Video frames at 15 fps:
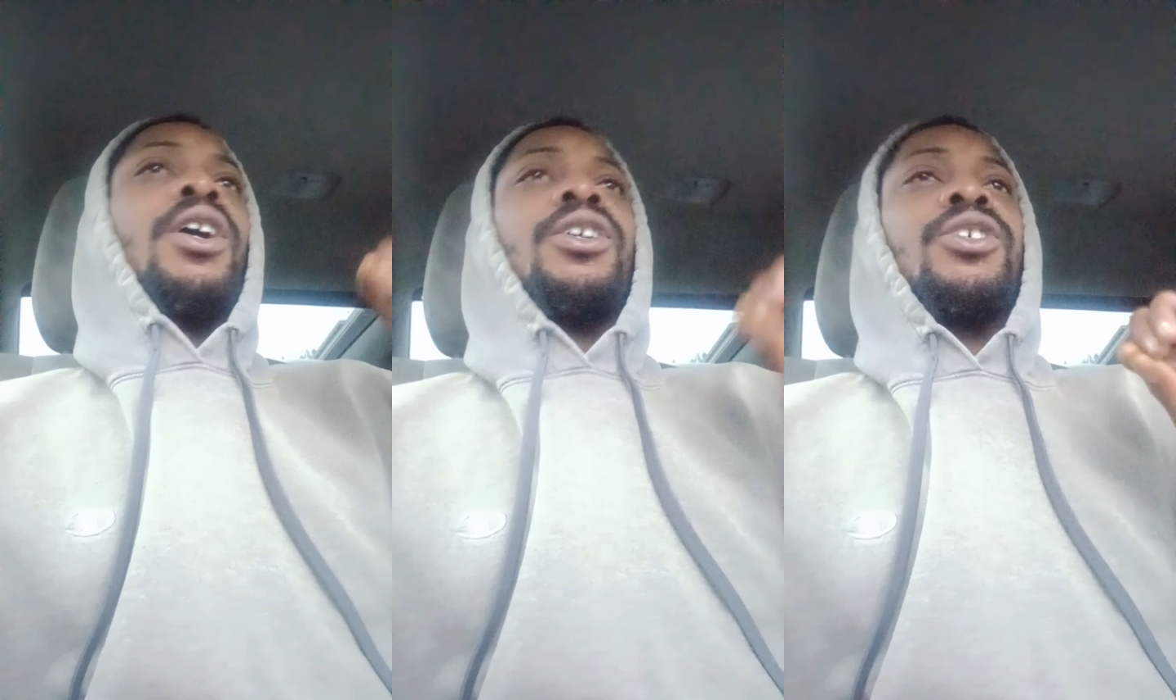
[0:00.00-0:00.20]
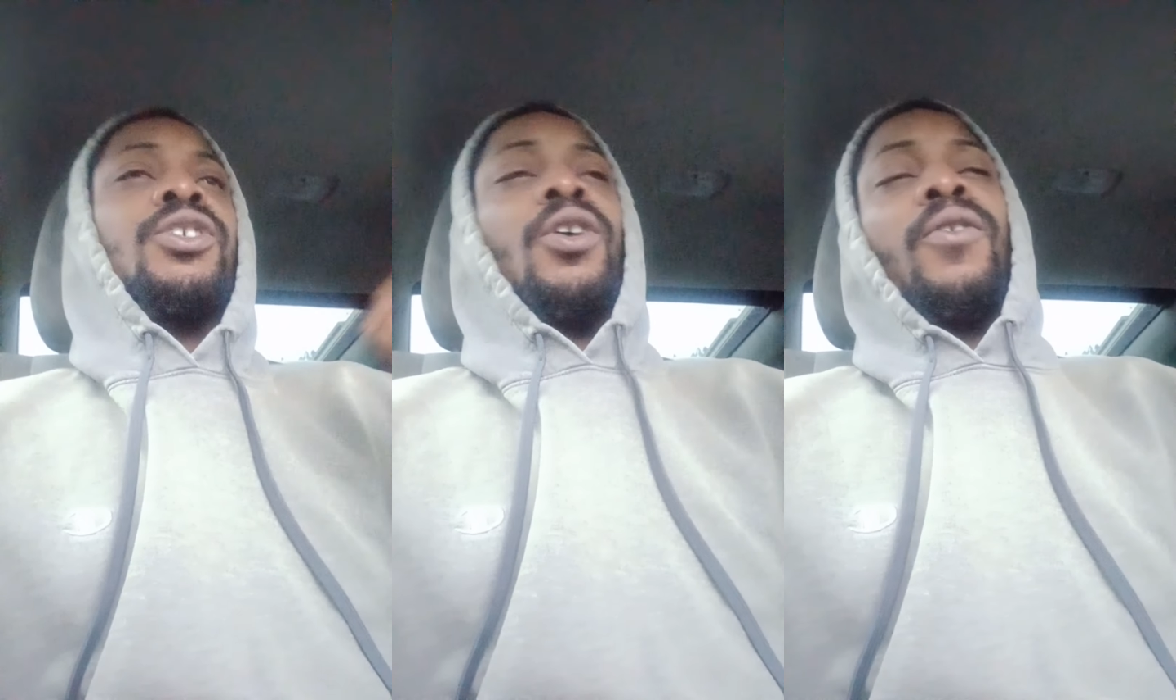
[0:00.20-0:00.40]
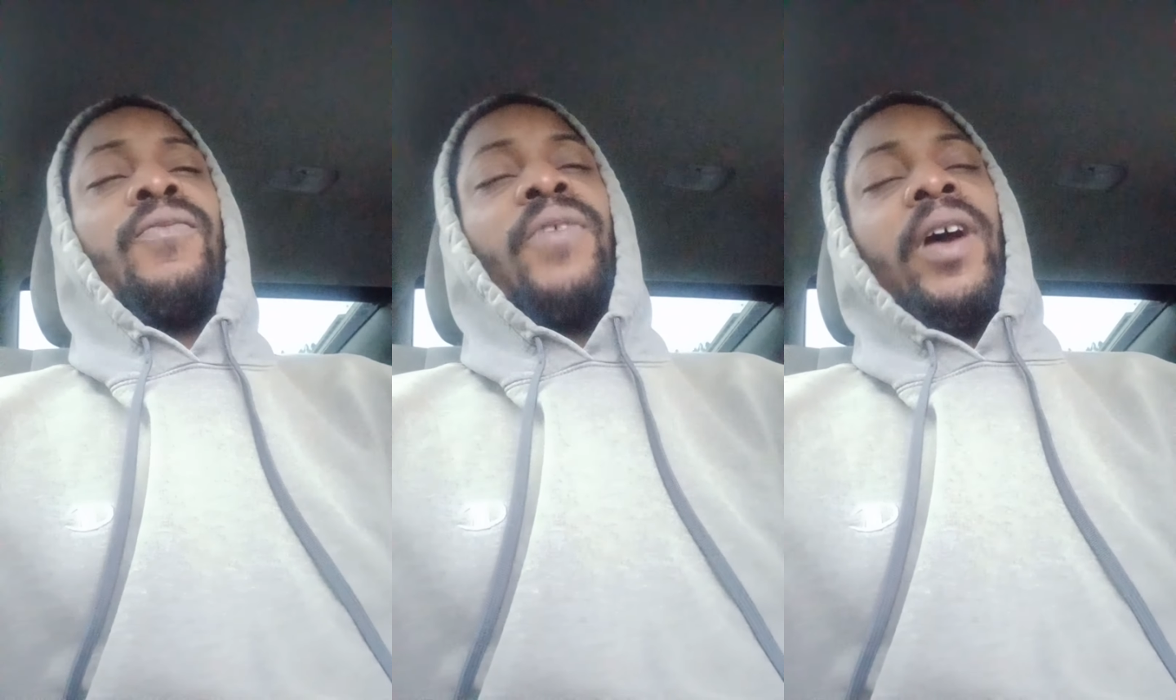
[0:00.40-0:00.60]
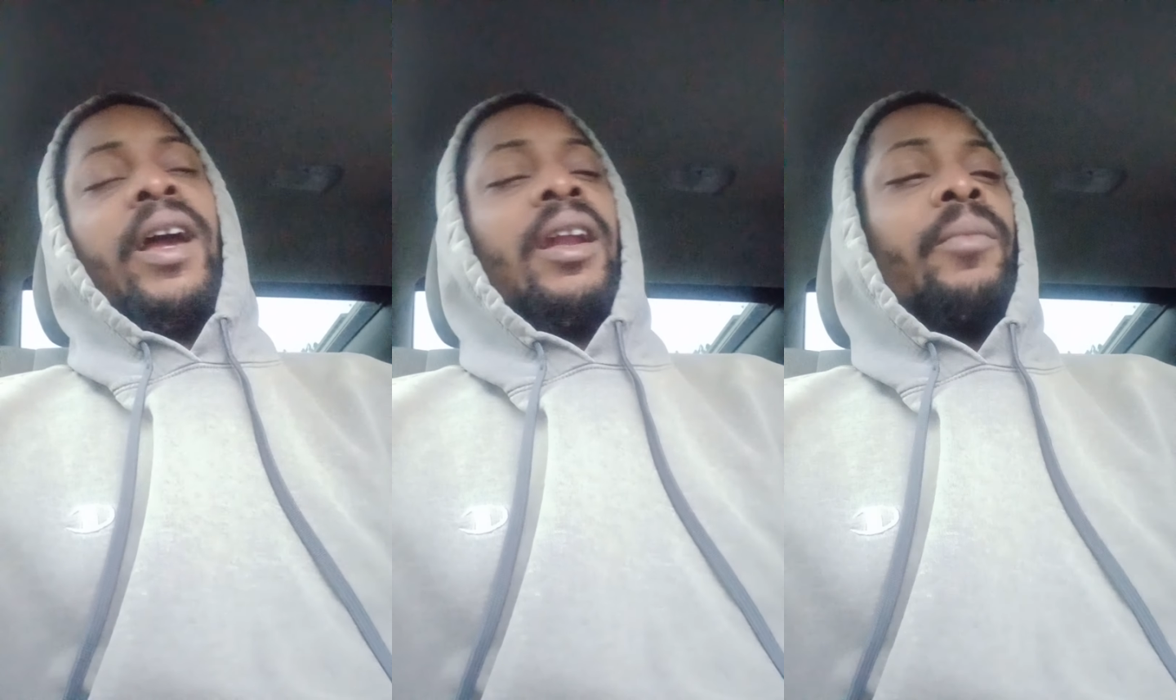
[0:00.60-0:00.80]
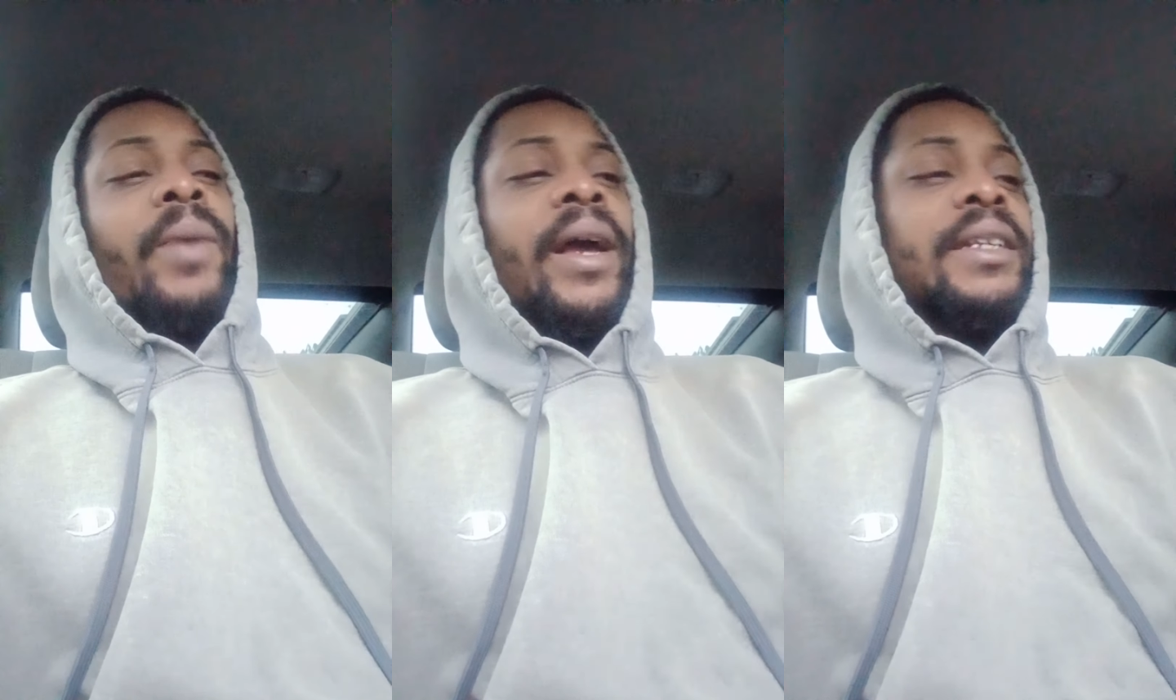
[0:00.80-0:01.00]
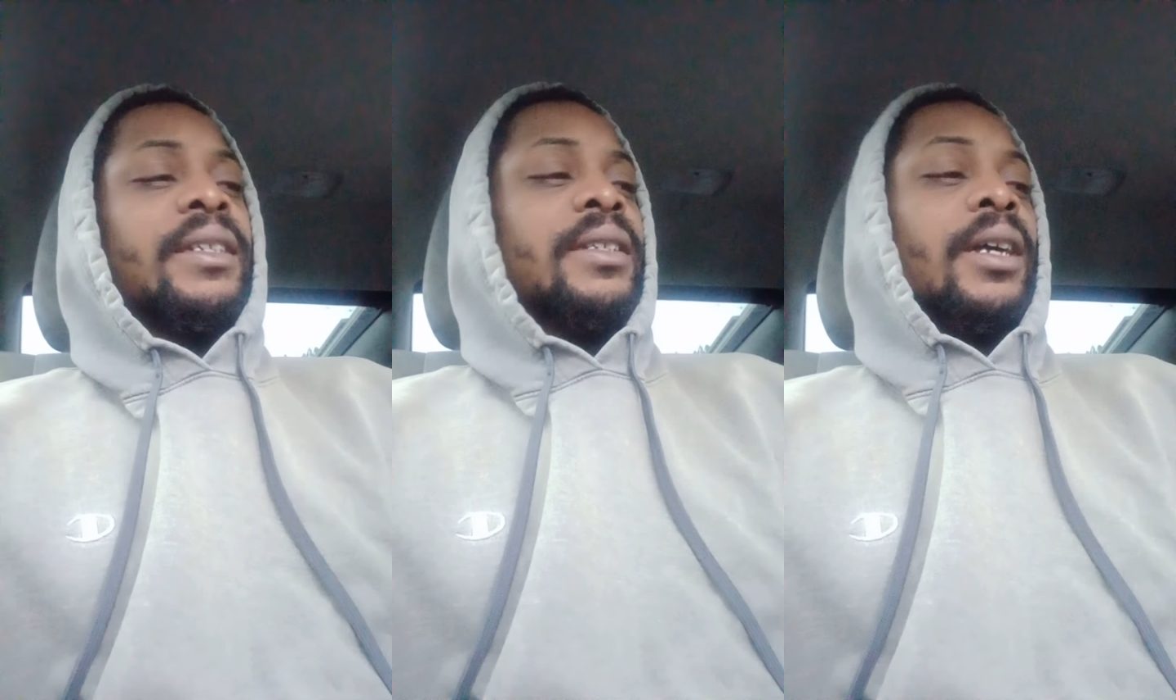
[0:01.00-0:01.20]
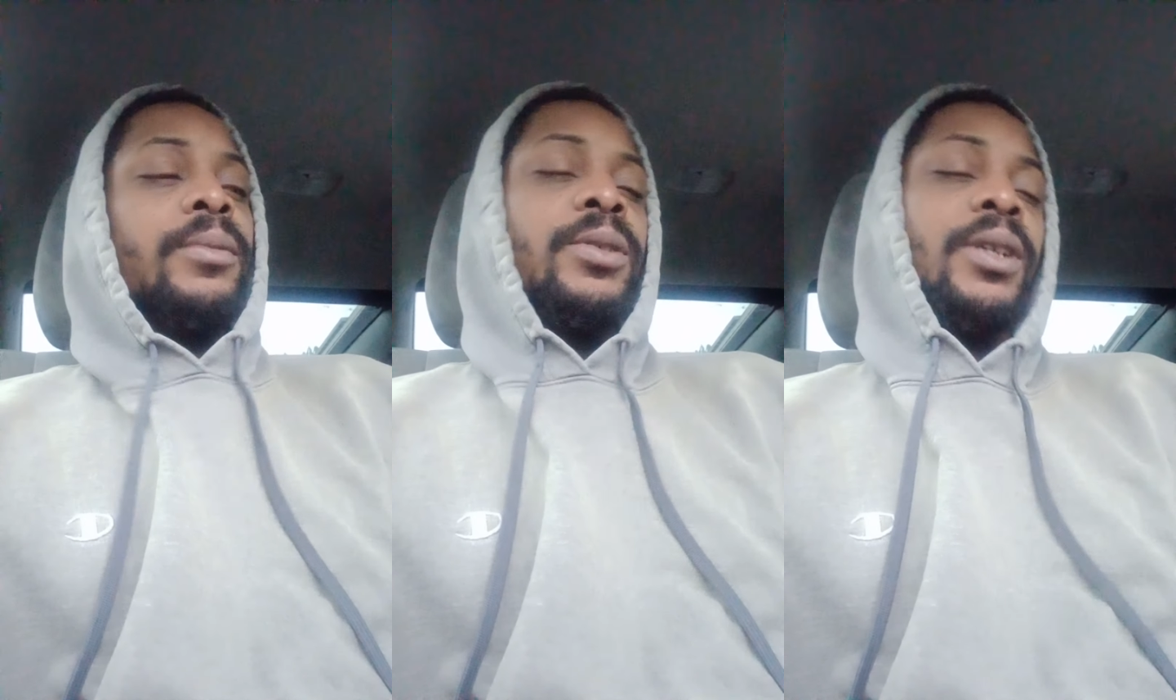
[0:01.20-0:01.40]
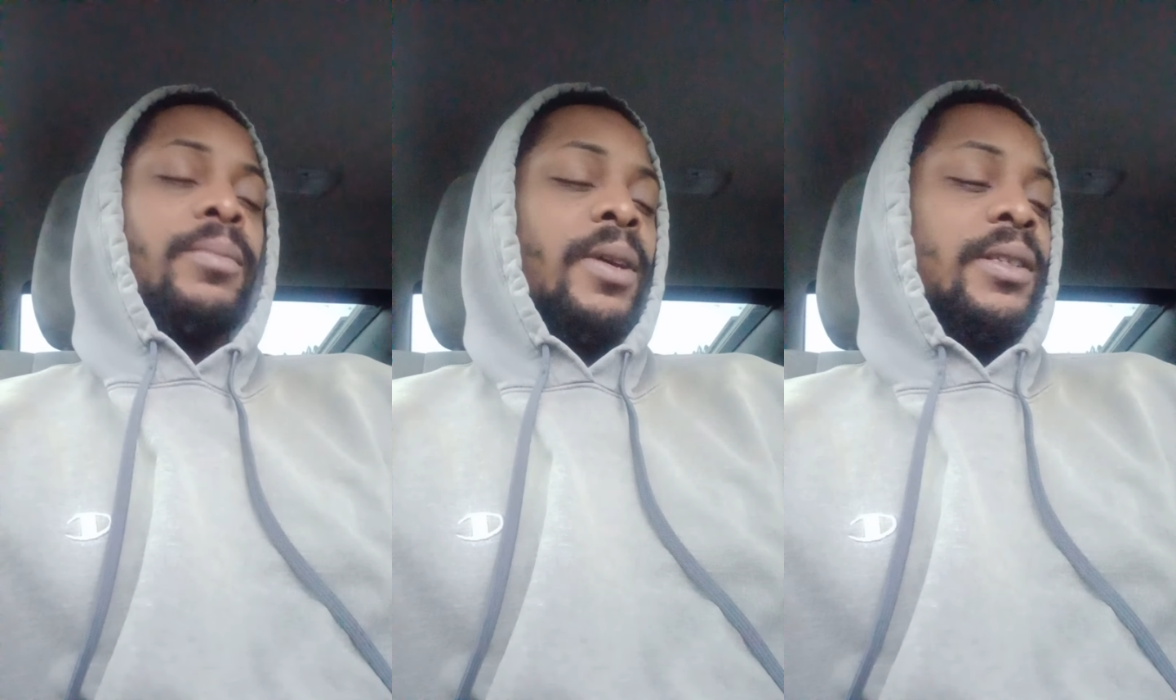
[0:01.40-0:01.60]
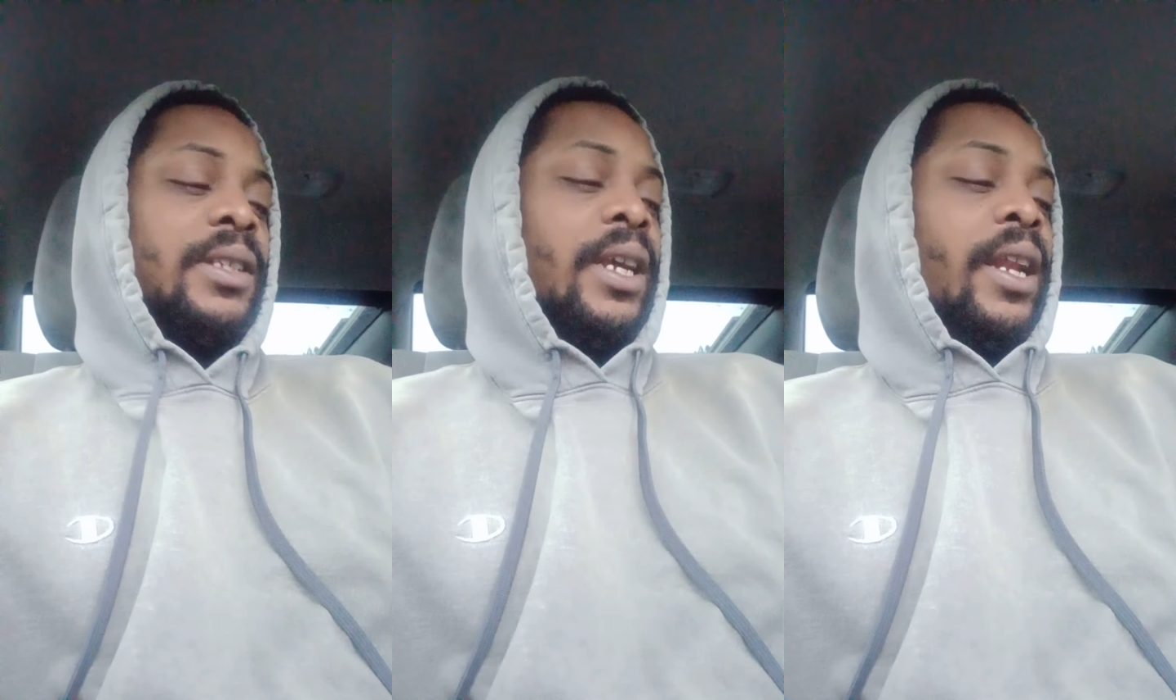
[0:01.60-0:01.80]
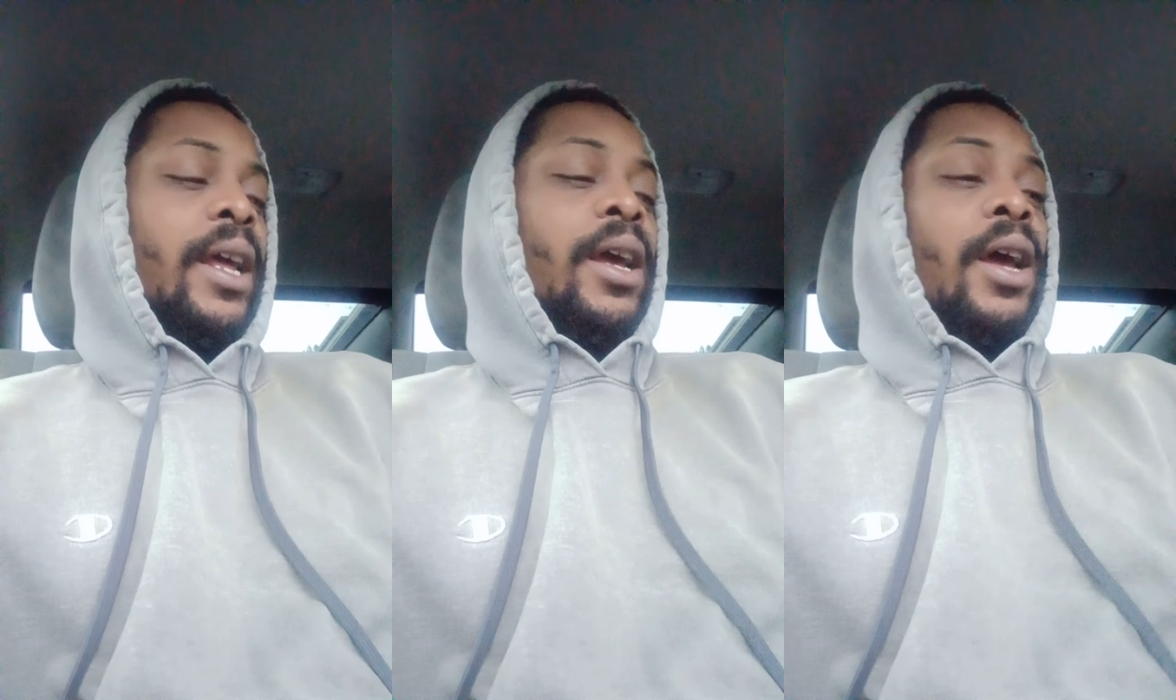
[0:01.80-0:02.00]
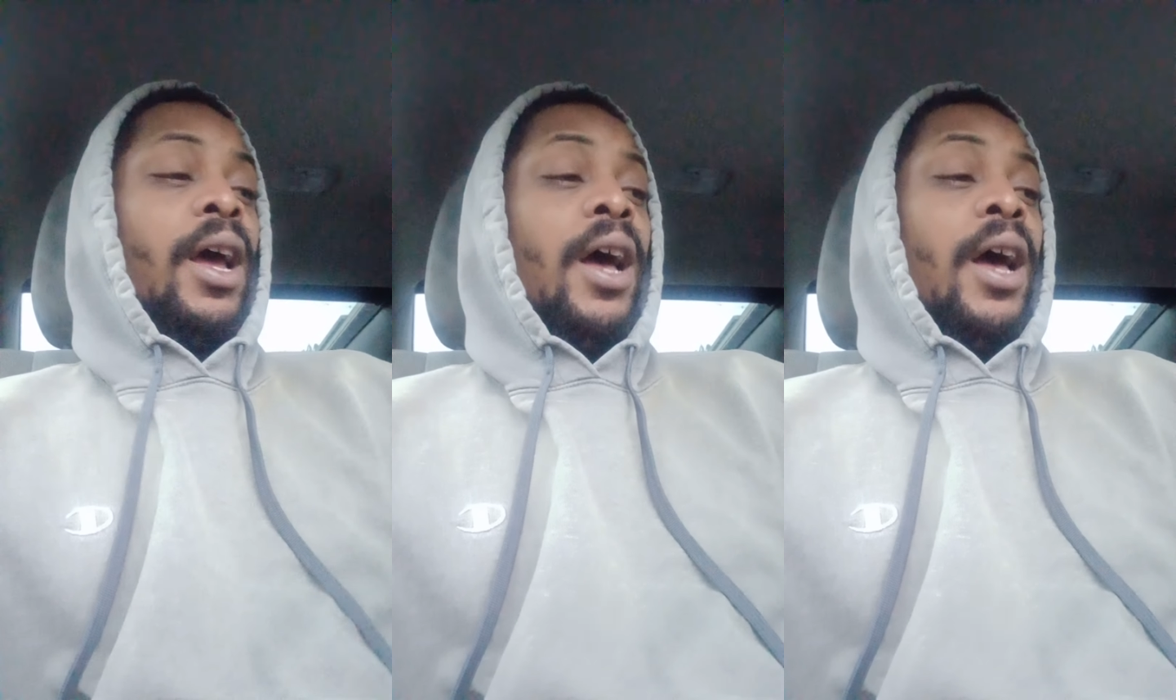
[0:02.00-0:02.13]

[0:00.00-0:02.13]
so fucking amazing type shit. I'm not saying that.